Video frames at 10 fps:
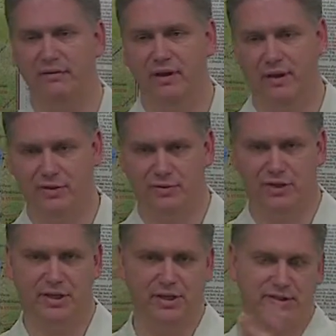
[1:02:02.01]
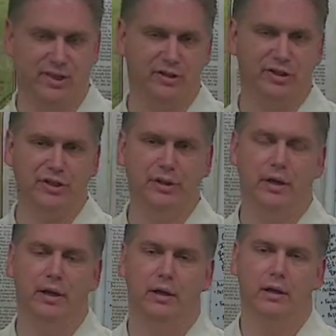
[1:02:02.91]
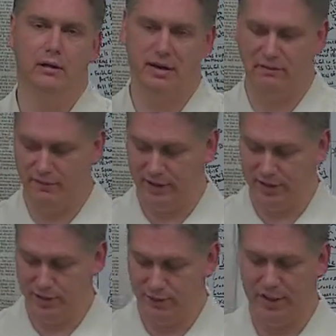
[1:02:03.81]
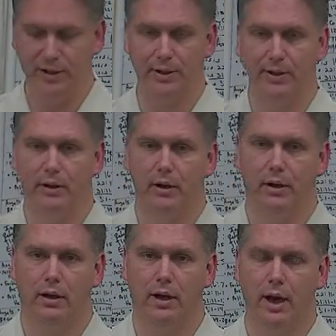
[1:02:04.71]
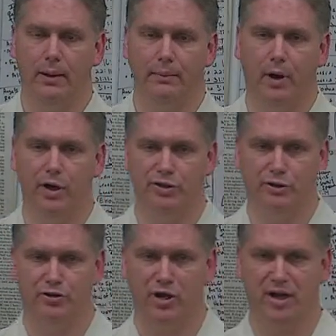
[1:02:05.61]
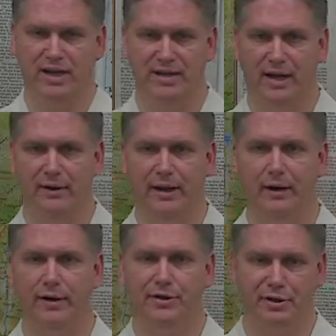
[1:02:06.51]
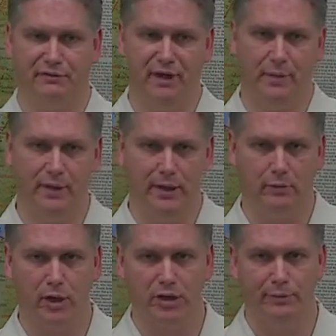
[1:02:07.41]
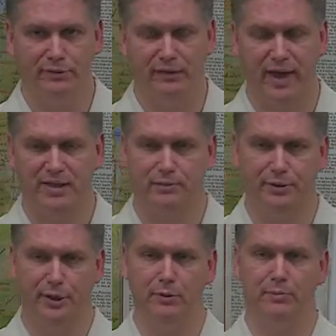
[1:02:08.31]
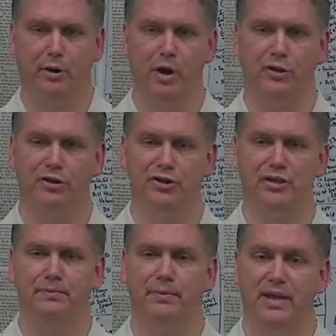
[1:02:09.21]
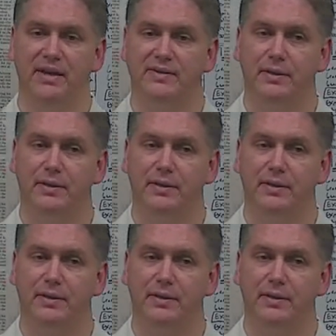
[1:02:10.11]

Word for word: You have angels at the ascension you have an angel here, um, also striking down Herod. You're going to find one later on in the book of Acts appearing with Paul on the ship. Yes?